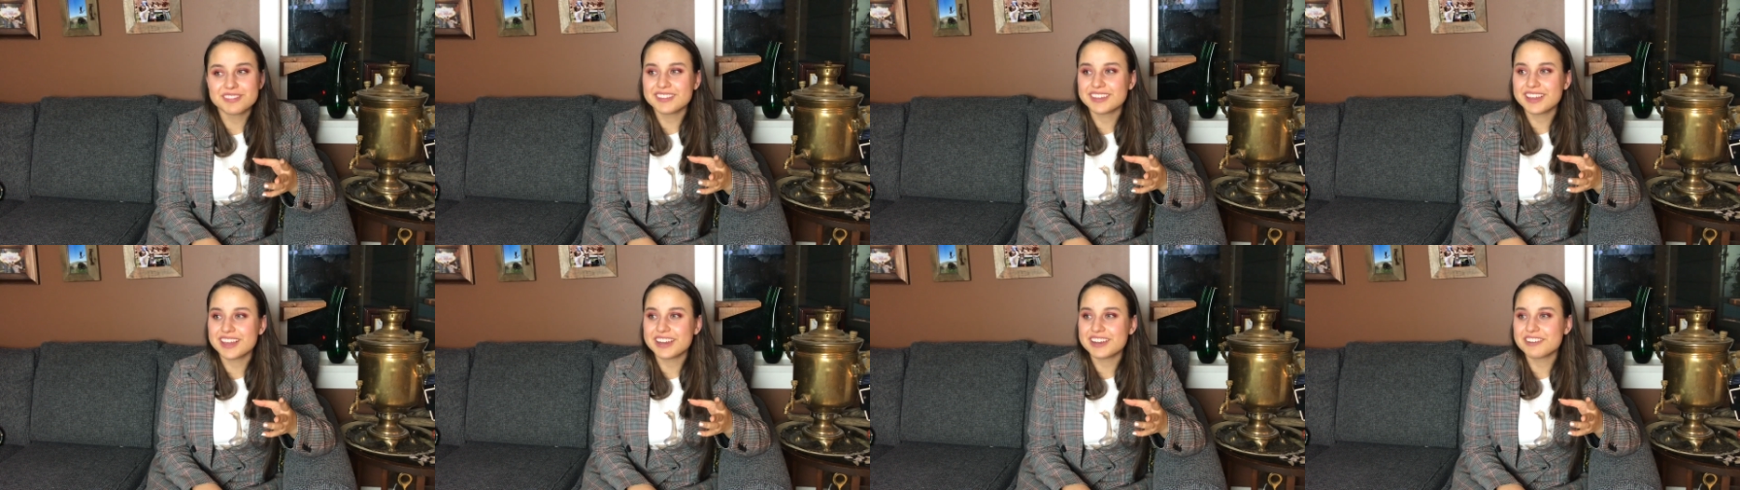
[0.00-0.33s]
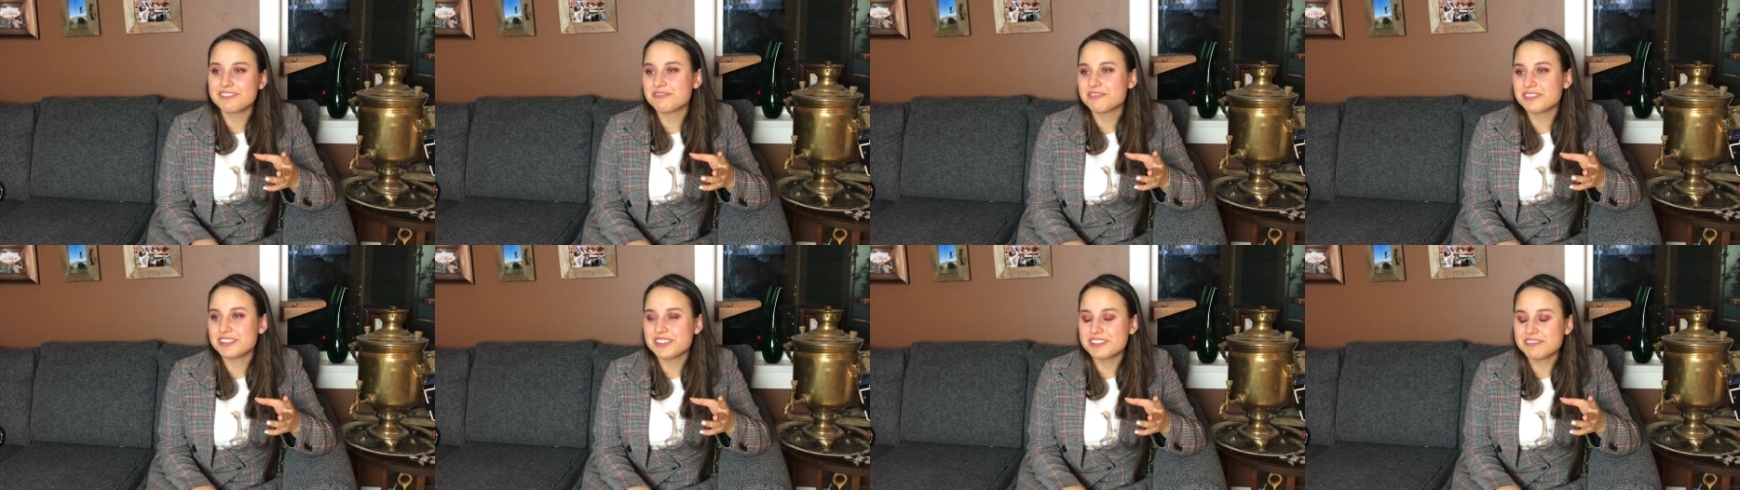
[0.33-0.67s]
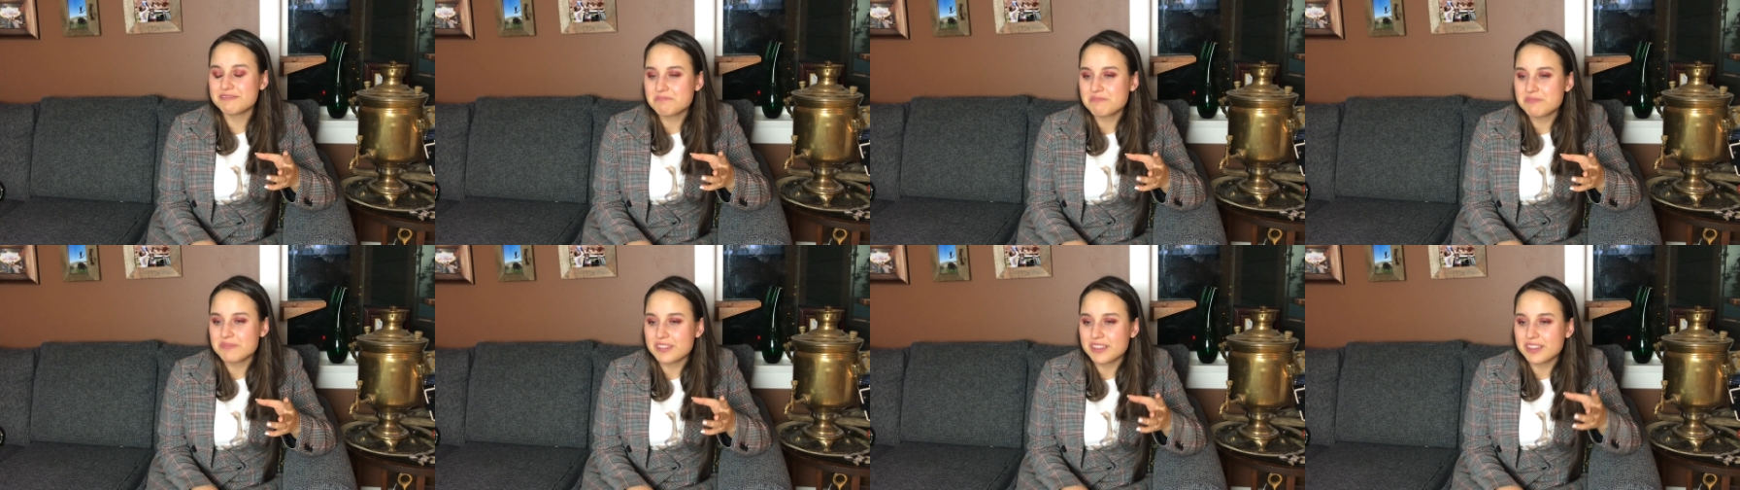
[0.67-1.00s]
kind
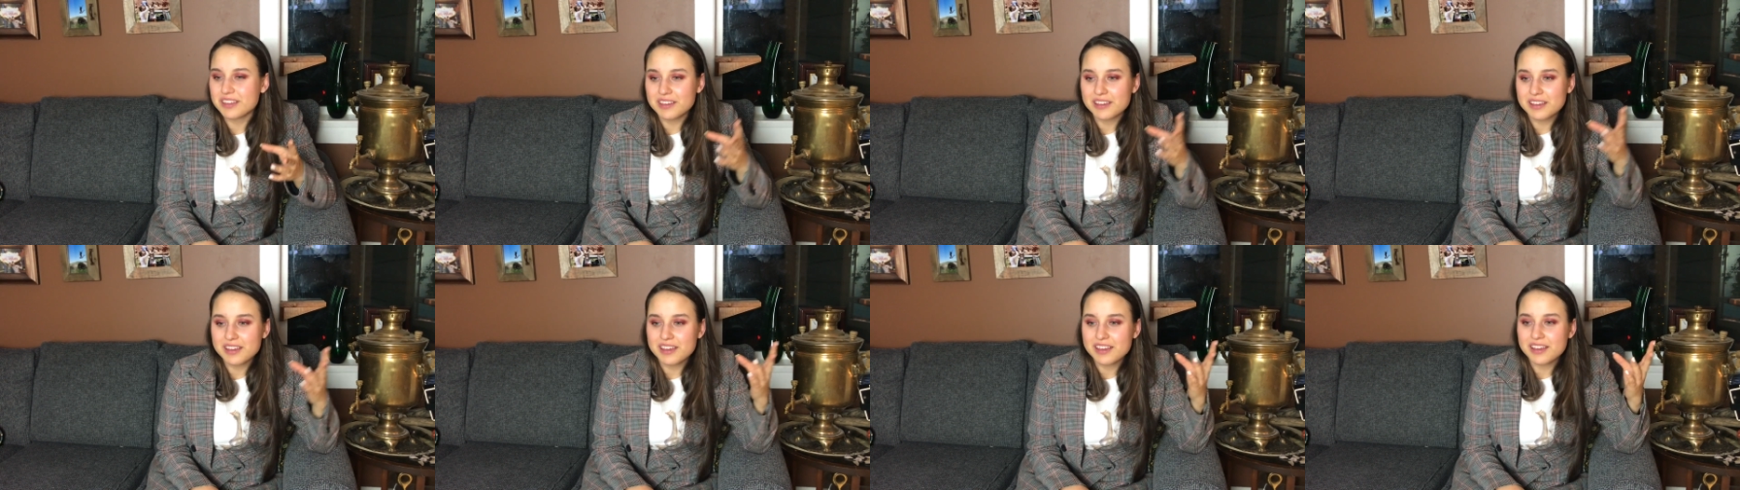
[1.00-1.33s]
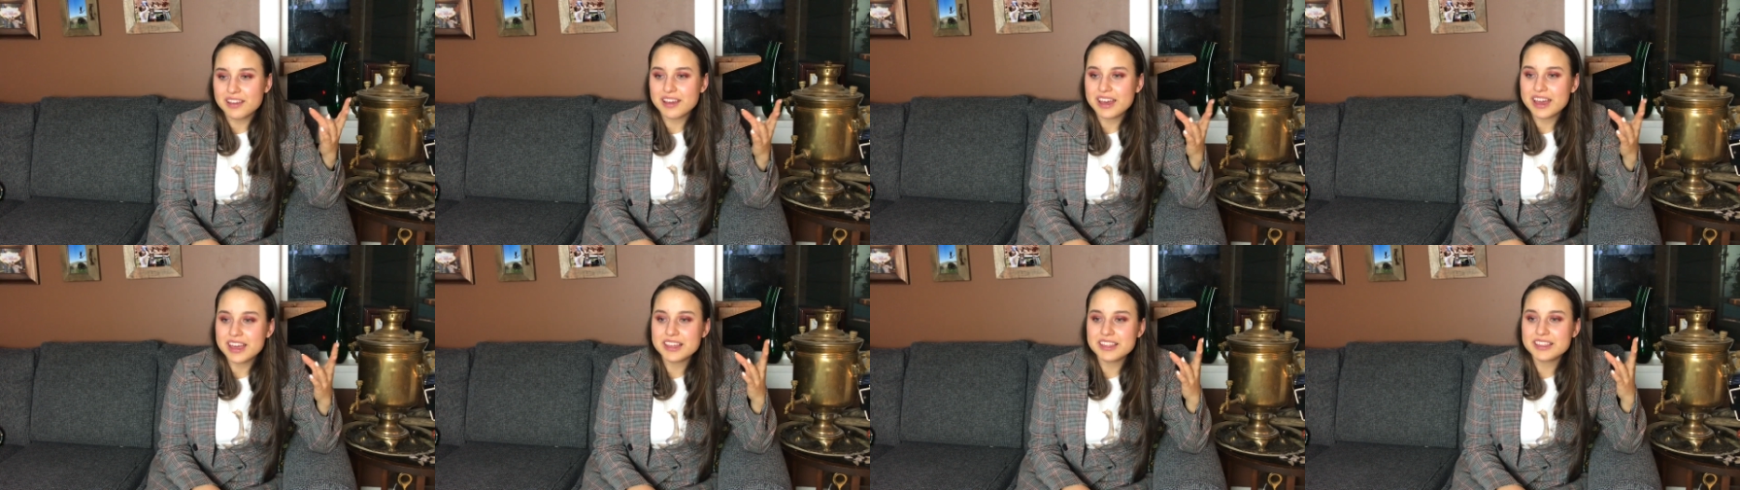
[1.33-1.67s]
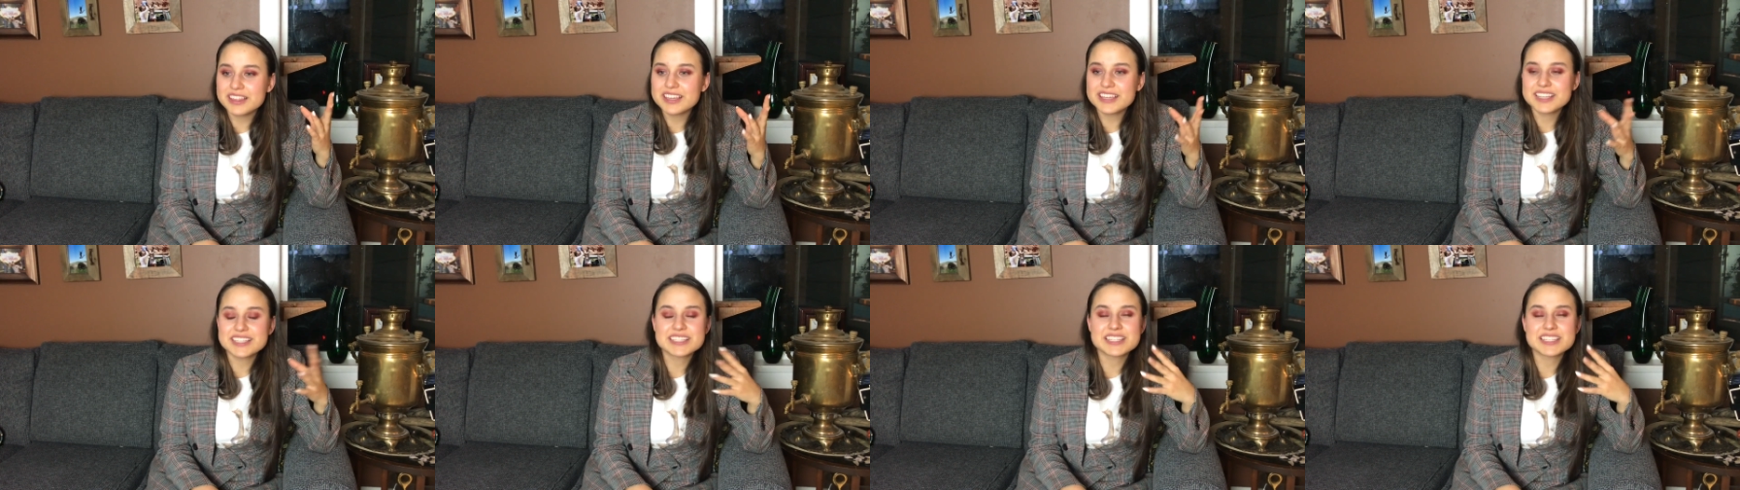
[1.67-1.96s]
of I think